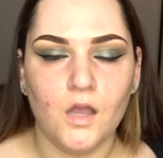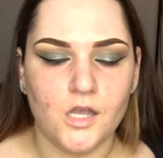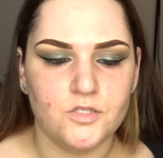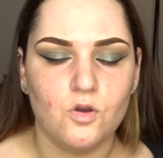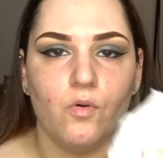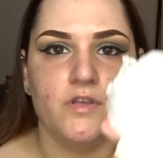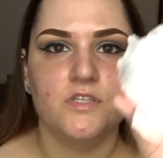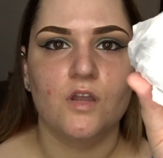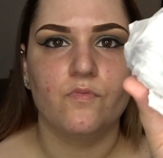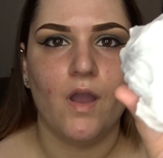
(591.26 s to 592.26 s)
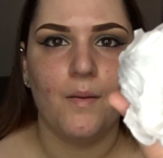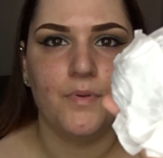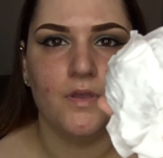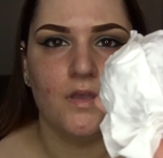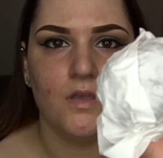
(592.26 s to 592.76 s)
As always, I wrap
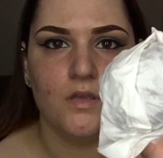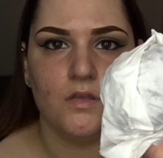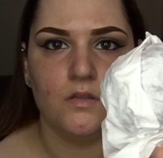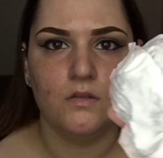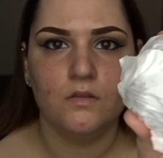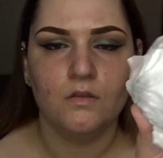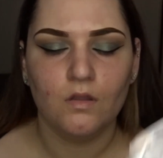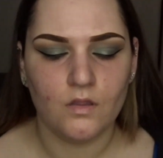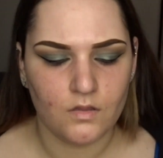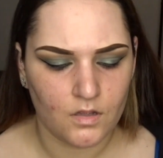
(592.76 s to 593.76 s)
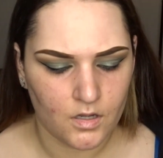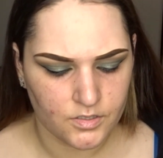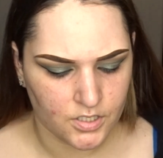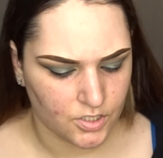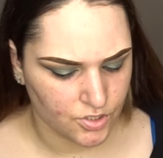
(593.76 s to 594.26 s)
it in a
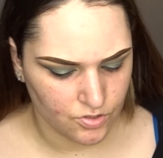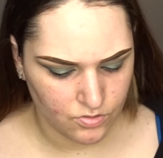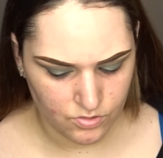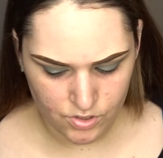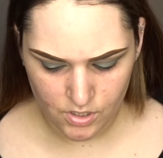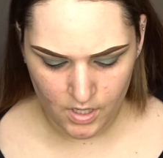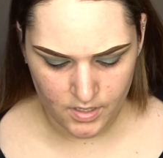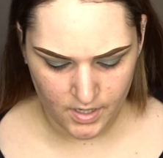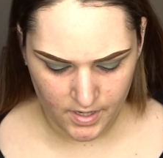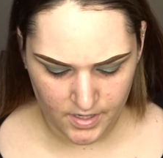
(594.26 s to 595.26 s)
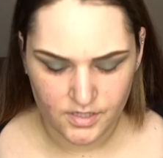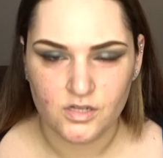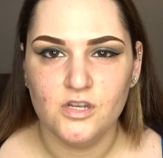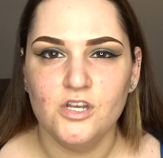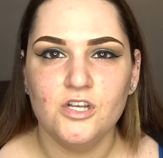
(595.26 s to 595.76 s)
tissue and I kind
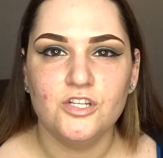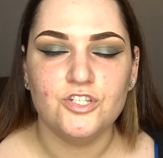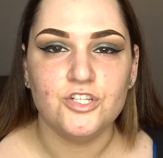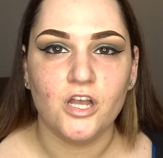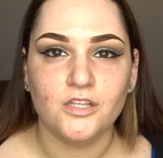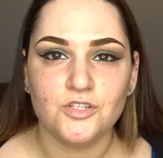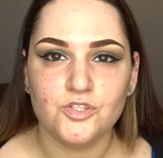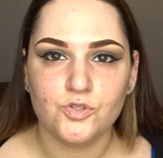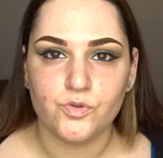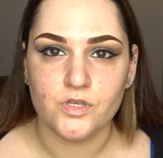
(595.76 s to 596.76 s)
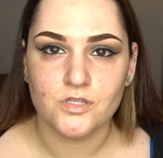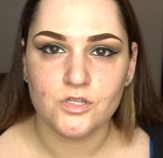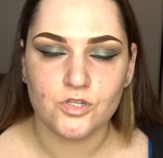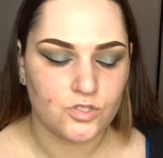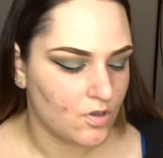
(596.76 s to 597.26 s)
of gently squeeze
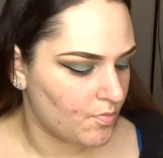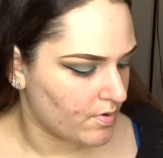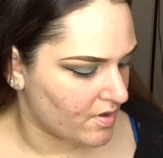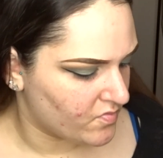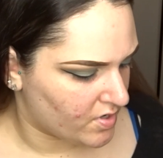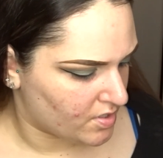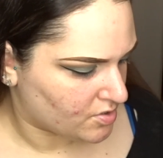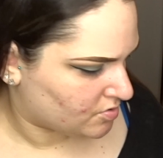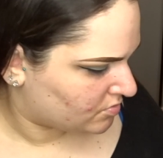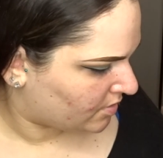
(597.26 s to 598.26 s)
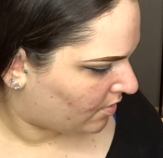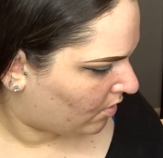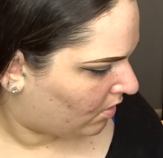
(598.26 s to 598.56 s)
it just so I won't have any issues later